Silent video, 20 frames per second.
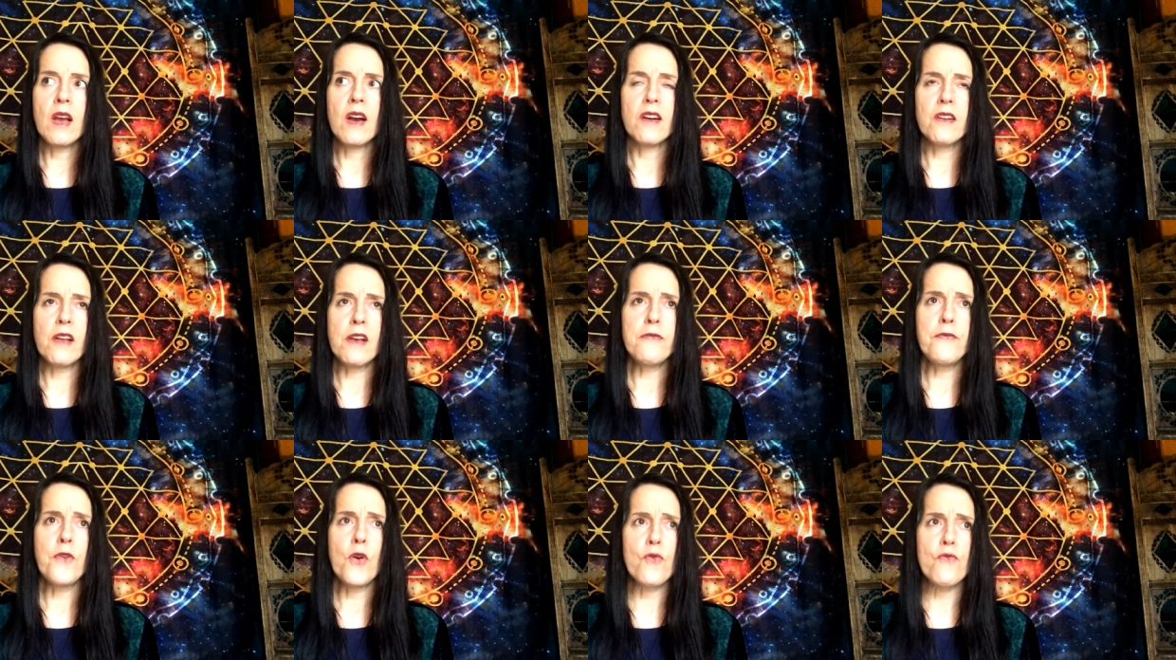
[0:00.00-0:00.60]
and
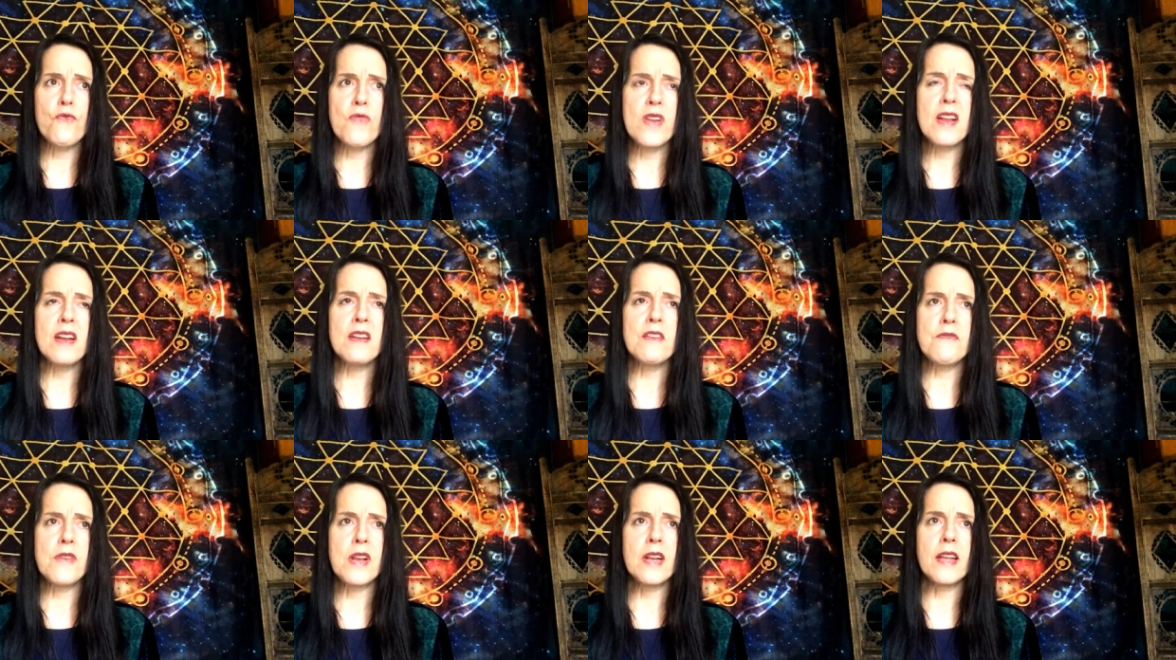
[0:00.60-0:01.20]
I felt
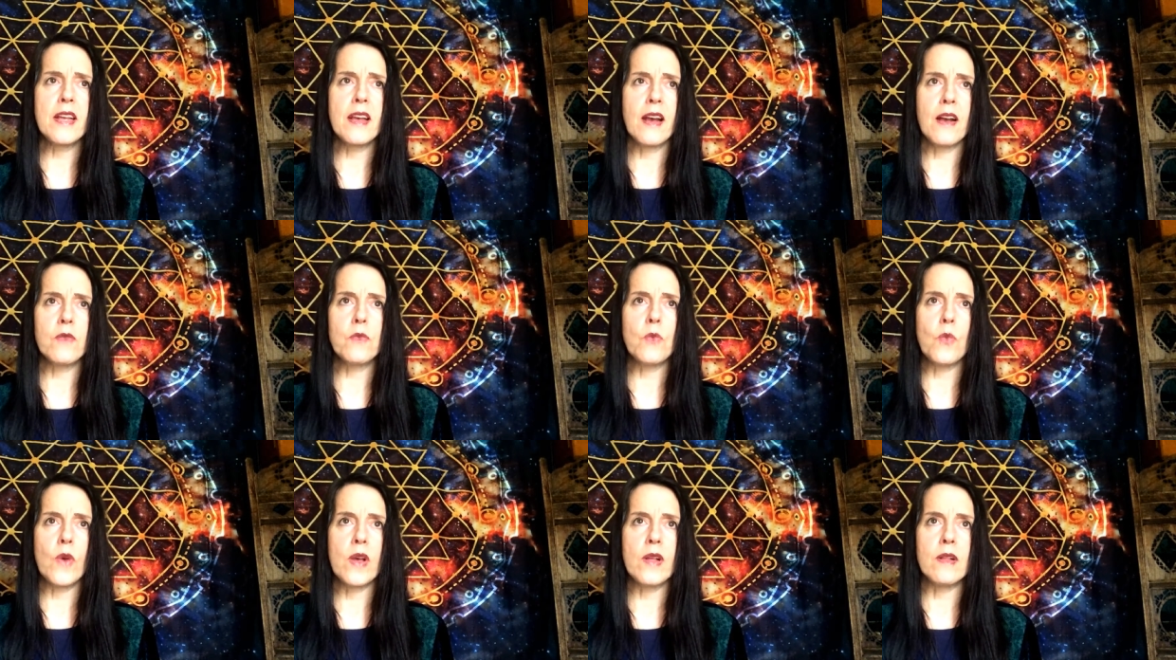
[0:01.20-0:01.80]
really really
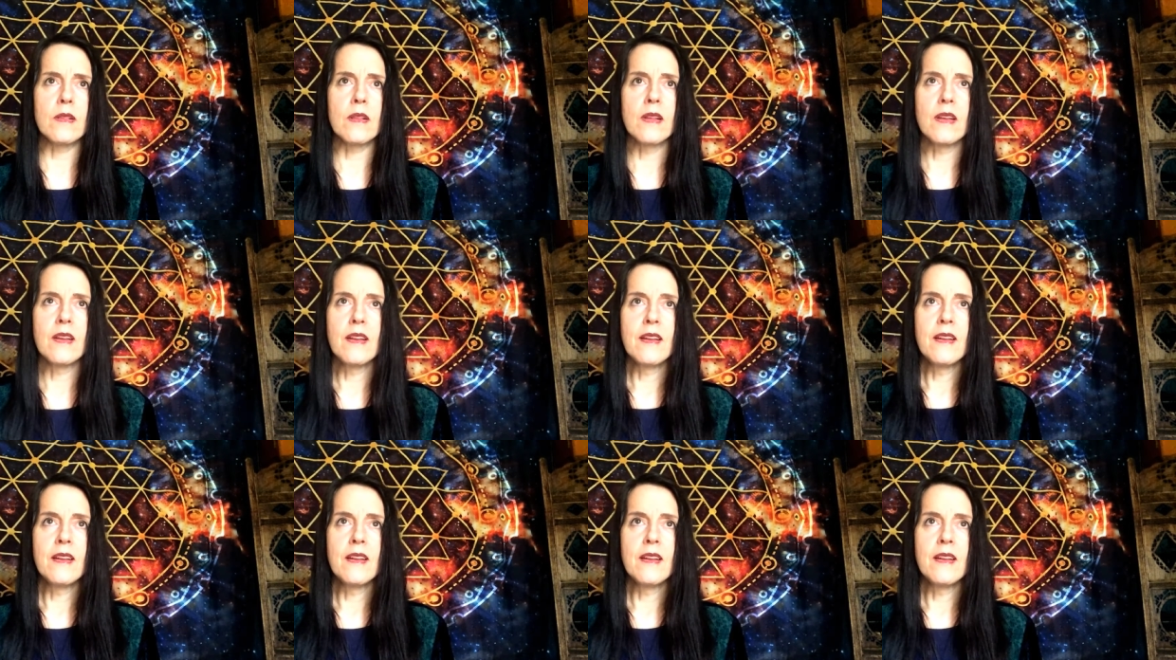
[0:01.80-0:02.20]
unwell